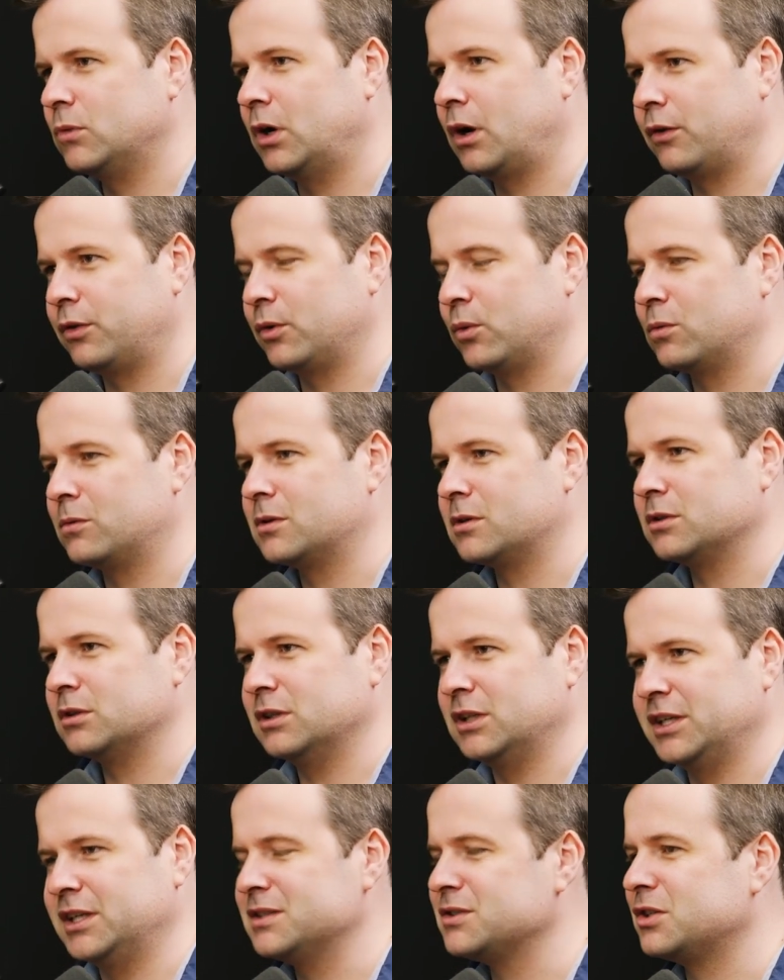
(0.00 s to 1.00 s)

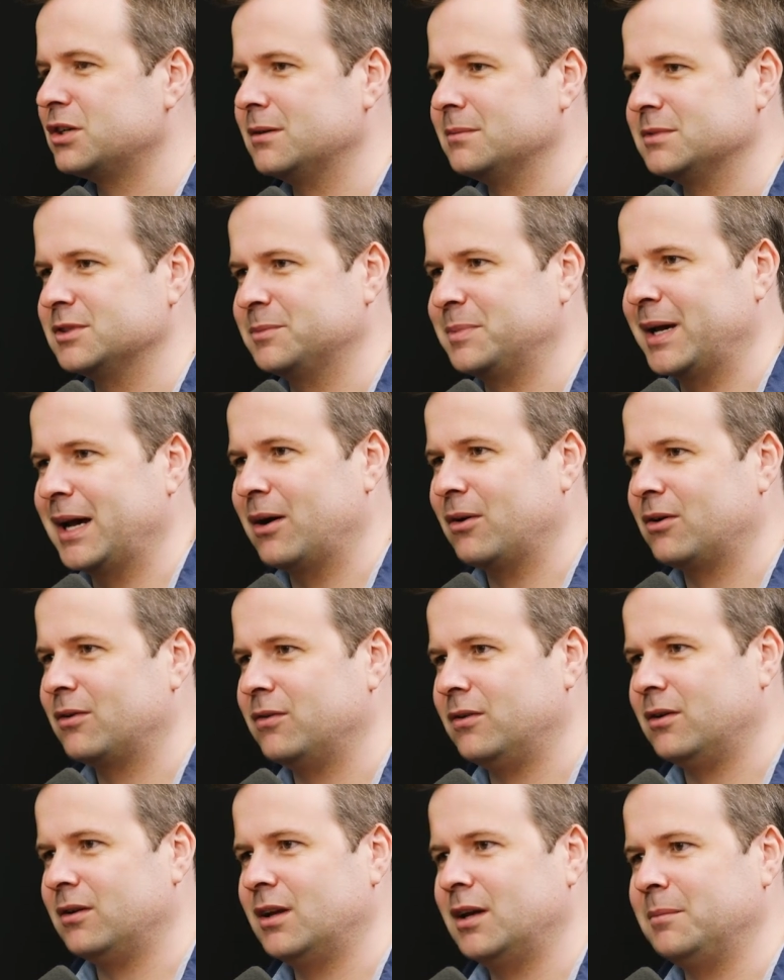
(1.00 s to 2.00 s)
otherworldly in terms of powerful.